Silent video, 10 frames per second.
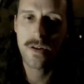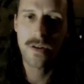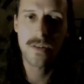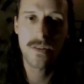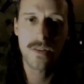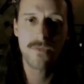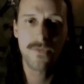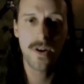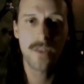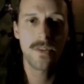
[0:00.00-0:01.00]
to
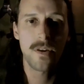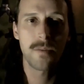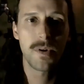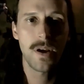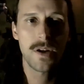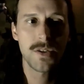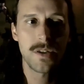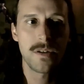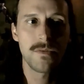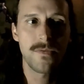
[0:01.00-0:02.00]
fund the
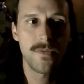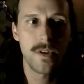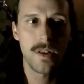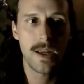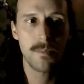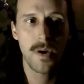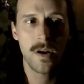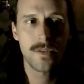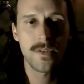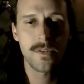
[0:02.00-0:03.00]
production of the like
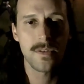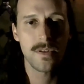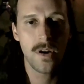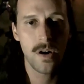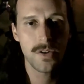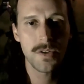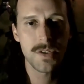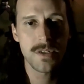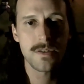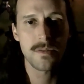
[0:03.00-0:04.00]
boxes and
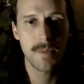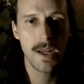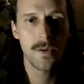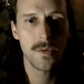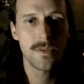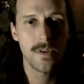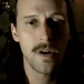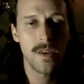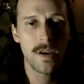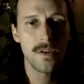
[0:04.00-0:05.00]
cartridges and manuals and
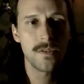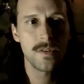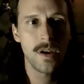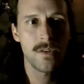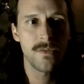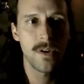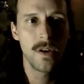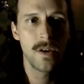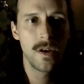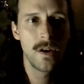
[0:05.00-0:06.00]
all that good stuff.
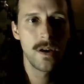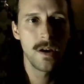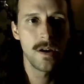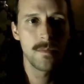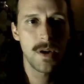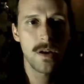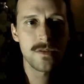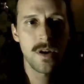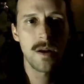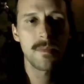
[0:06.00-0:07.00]
But
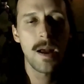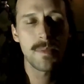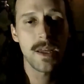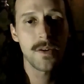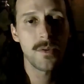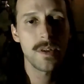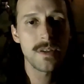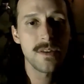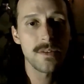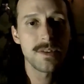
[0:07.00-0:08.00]
also I plan to
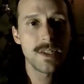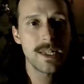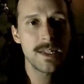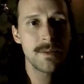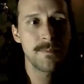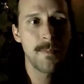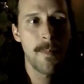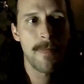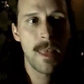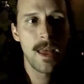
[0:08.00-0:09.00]
release on Steam
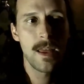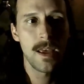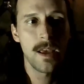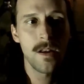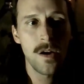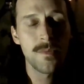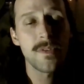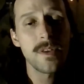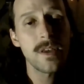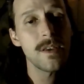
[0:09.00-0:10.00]
and
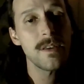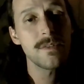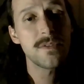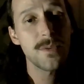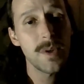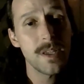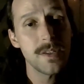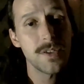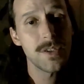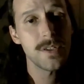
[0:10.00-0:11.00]
hopefully
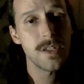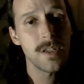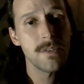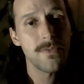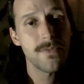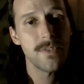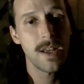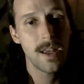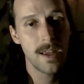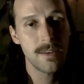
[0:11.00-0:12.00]
Switch if
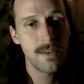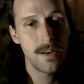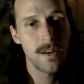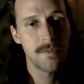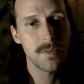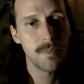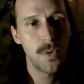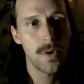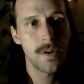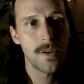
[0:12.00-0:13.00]
like I get enough
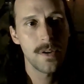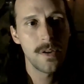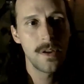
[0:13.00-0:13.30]
support.